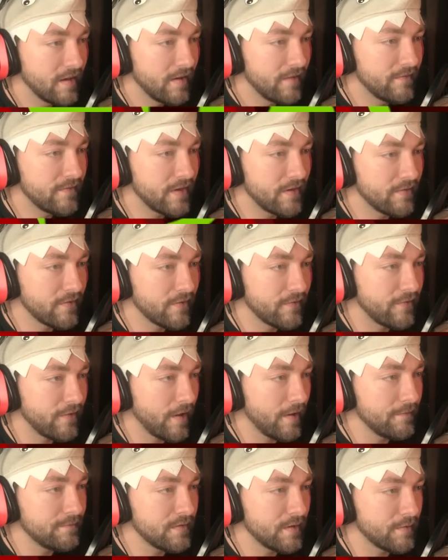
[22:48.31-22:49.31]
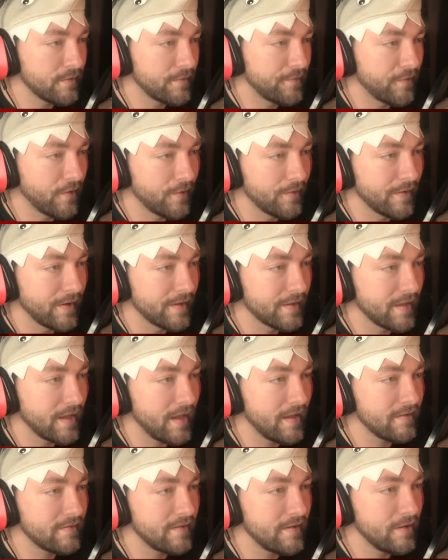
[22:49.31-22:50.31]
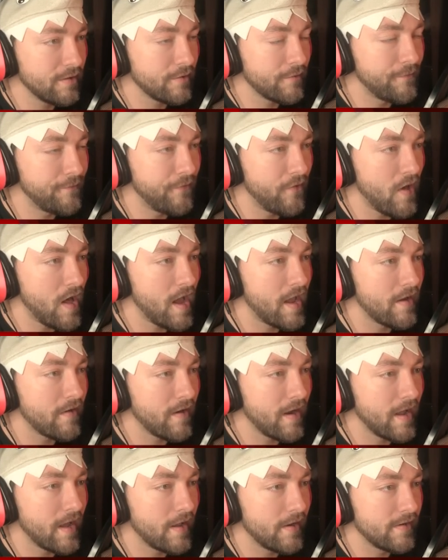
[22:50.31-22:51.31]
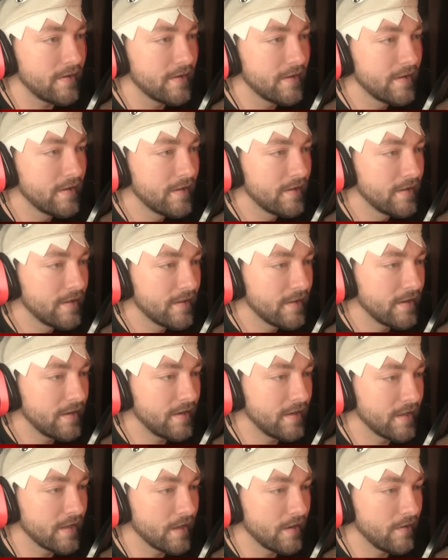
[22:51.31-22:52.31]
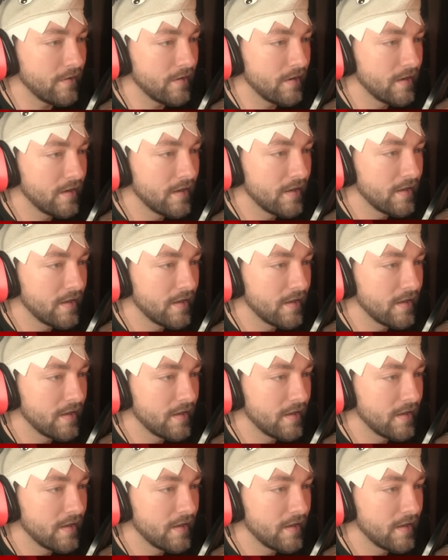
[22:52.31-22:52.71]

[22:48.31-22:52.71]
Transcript: I've never flown like that, so you can fly around. There you go.